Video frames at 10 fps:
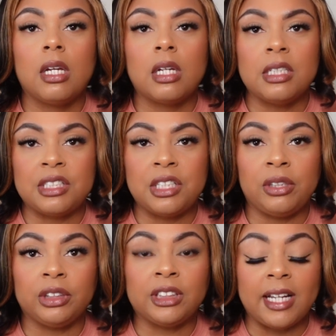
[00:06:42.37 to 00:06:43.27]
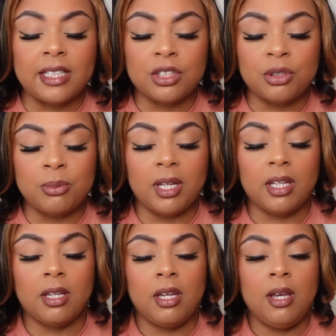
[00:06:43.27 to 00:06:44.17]
concealer shade to
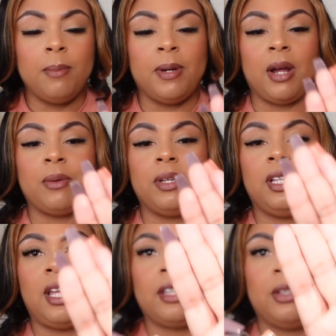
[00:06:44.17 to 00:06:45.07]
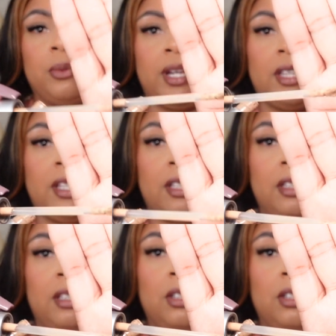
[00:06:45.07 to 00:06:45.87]
me. But I really like the way that the